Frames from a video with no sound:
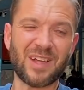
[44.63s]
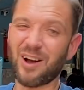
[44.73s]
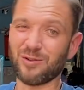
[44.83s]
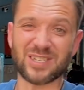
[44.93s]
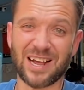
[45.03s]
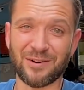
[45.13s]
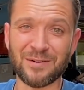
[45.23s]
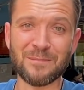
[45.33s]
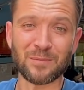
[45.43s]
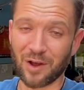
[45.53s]
the old town
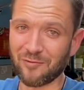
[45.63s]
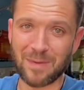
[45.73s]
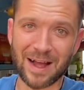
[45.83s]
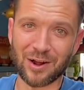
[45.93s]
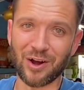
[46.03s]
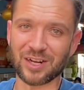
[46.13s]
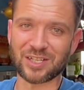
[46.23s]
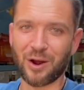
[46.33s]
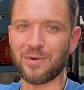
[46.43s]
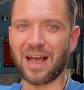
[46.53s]
of Bangkok.
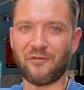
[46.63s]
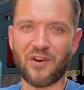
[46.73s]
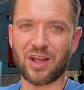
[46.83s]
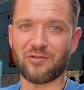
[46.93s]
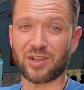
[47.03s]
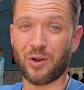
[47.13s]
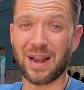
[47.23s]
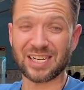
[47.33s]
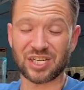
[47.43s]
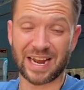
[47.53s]
So without further ado,
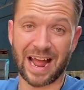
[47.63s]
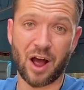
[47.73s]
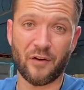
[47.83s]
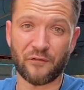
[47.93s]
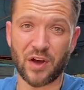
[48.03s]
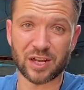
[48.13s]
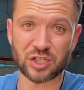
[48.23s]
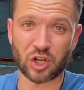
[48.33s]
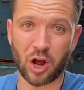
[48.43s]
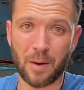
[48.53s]
let's check out our first
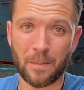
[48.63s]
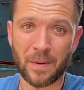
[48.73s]
stop